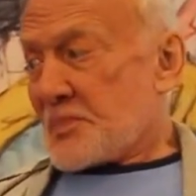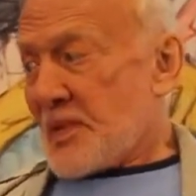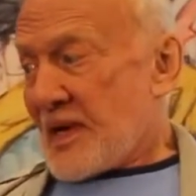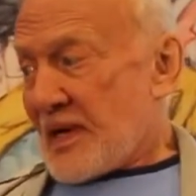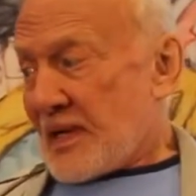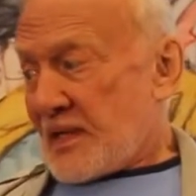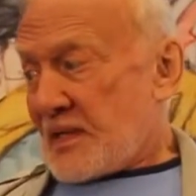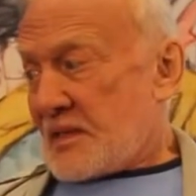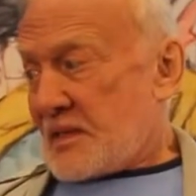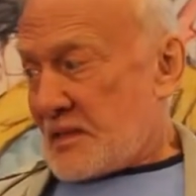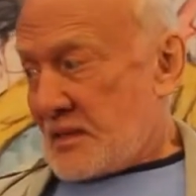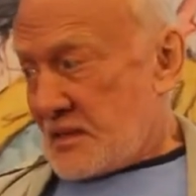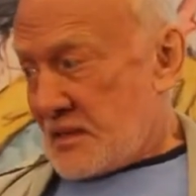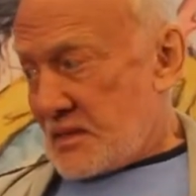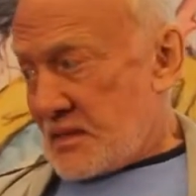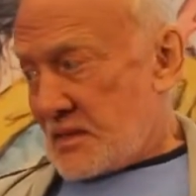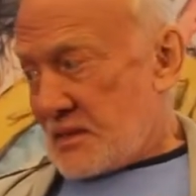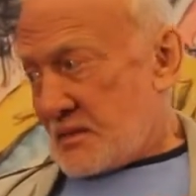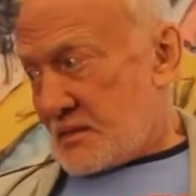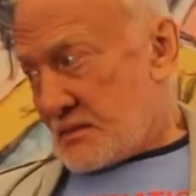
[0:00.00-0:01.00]
back
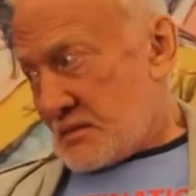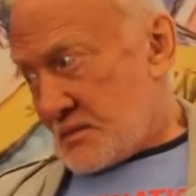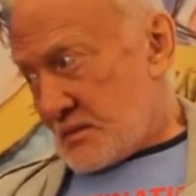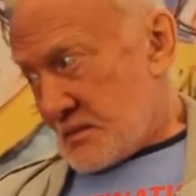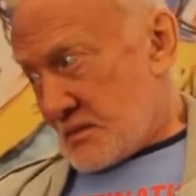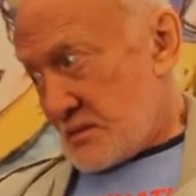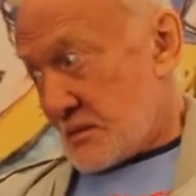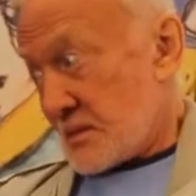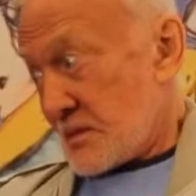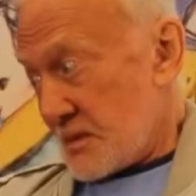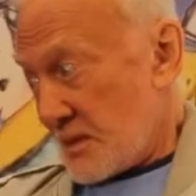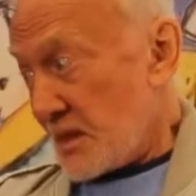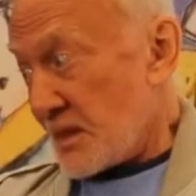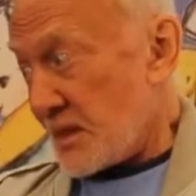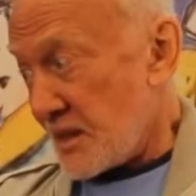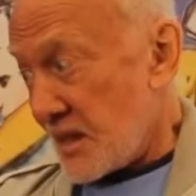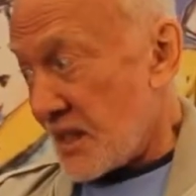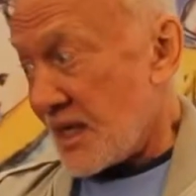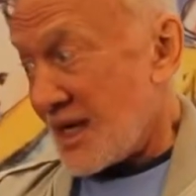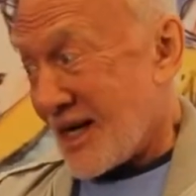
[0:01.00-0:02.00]
in
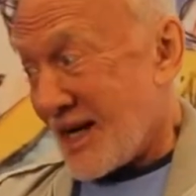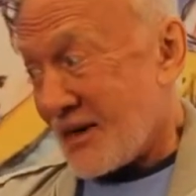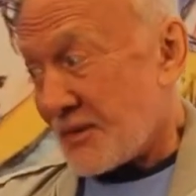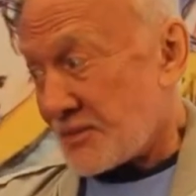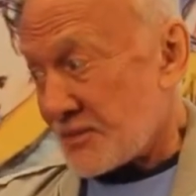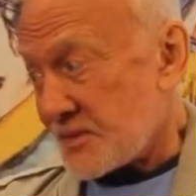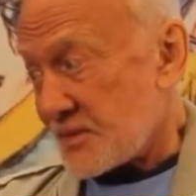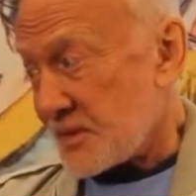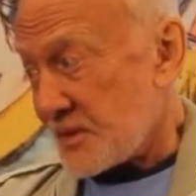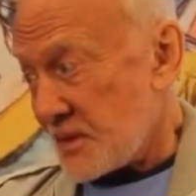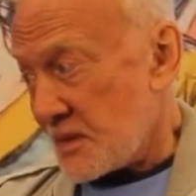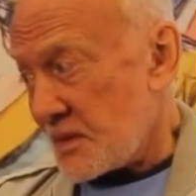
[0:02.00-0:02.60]
the couch.